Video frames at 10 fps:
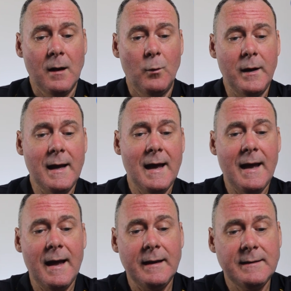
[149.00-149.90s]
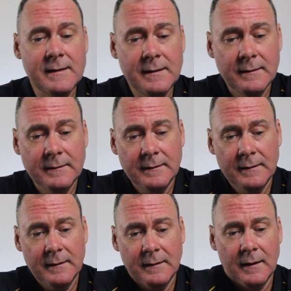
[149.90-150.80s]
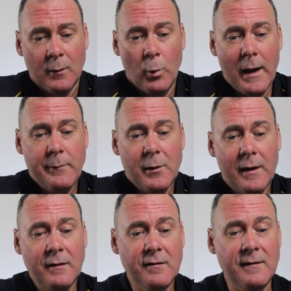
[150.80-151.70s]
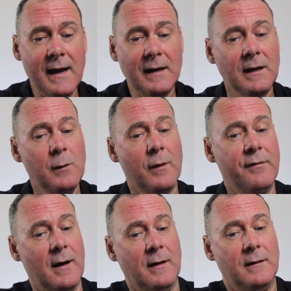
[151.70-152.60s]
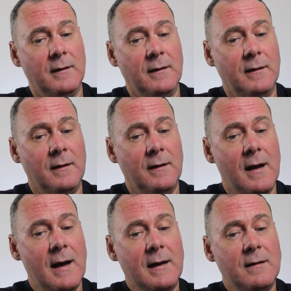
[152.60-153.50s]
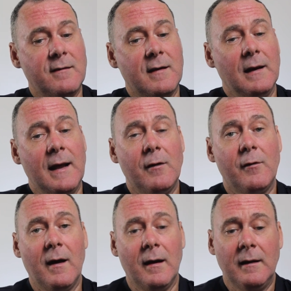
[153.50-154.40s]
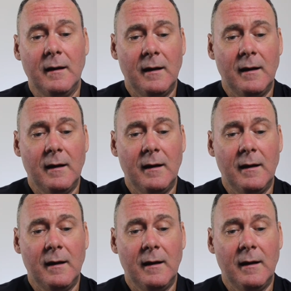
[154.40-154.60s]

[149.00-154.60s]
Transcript: We had Whamuran Stanley River against Caloundra.